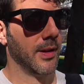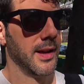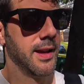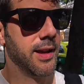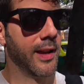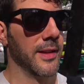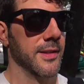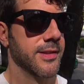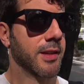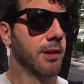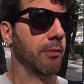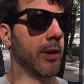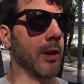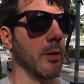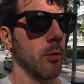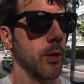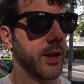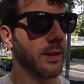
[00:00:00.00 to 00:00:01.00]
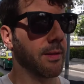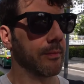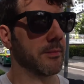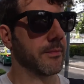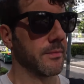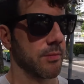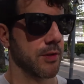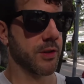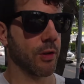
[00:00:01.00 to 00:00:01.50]
and sit around and wait.
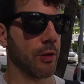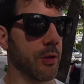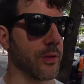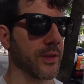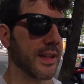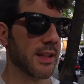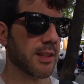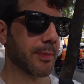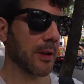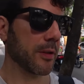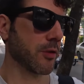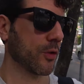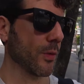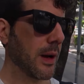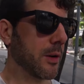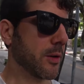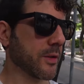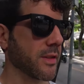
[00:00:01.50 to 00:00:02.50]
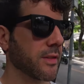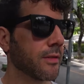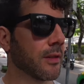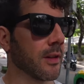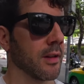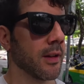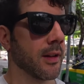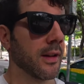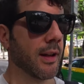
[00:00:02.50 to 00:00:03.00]
So it takes about 2 hours,
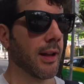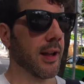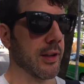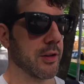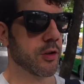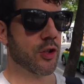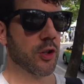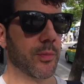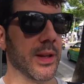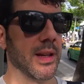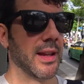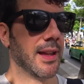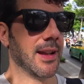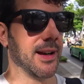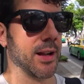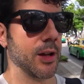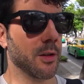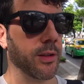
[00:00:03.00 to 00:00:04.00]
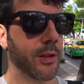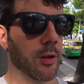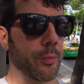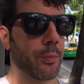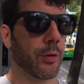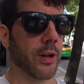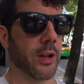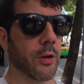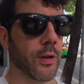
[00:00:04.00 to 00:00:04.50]
and you should be in and out of
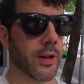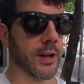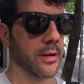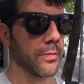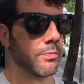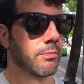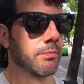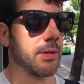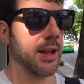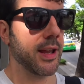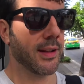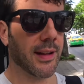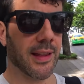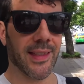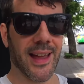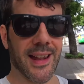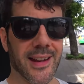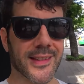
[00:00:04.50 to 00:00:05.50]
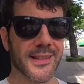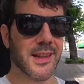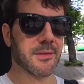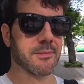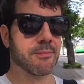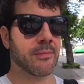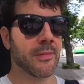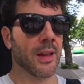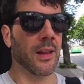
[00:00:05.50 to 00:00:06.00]
there pretty quick. And that is it.
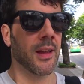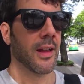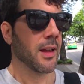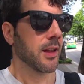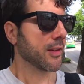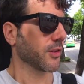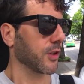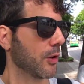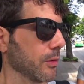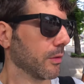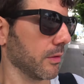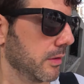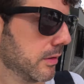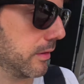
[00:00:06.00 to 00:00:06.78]
So,